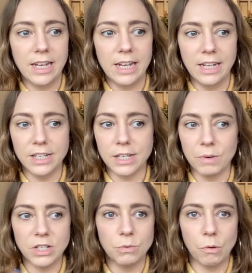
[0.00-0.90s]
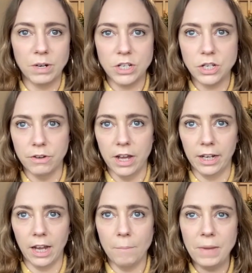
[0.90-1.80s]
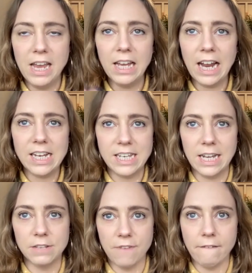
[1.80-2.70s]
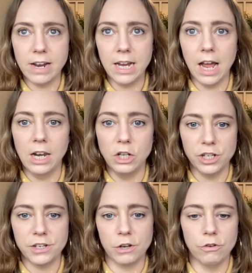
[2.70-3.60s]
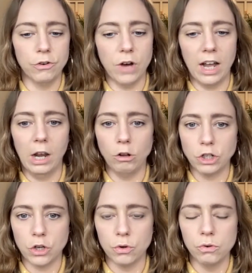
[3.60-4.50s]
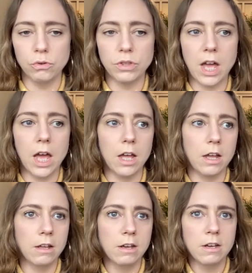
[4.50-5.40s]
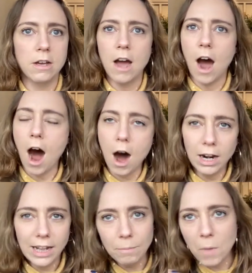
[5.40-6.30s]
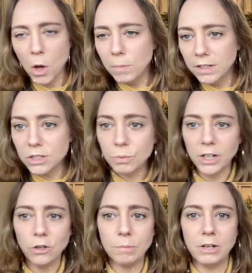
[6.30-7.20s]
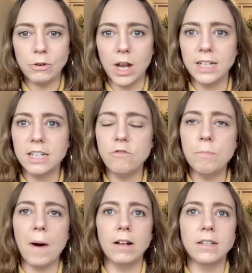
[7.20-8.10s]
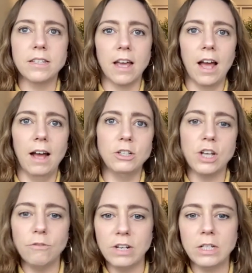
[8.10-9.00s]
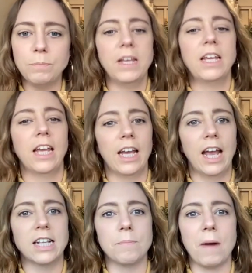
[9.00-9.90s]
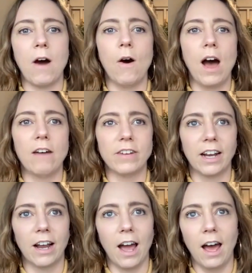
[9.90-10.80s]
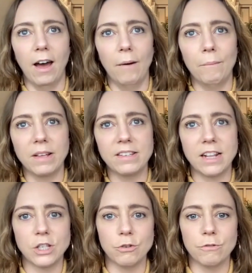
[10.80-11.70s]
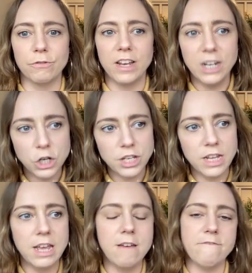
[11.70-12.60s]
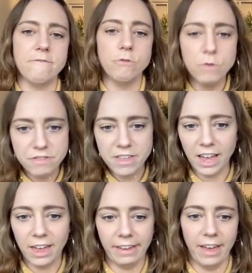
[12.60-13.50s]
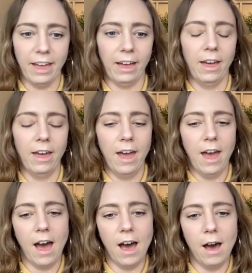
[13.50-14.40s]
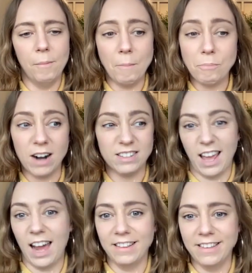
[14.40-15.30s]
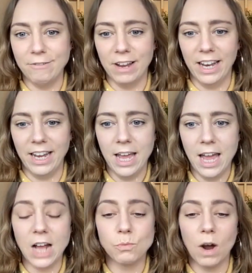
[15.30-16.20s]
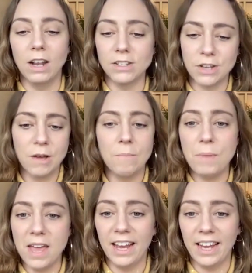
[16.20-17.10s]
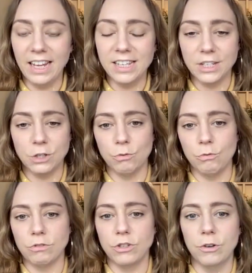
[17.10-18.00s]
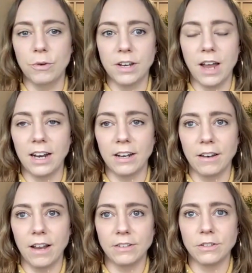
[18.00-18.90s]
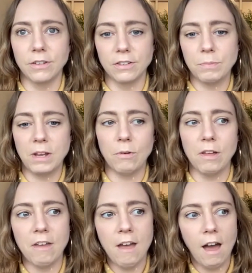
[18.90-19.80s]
in some ways to what we're doing. Being an AD is very logistical and logical. There are little moments where you can be creative, but generally speaking, it's about having a sense of initiative, forward thinking, and practicality, really, as well as being easy to talk to and speak with.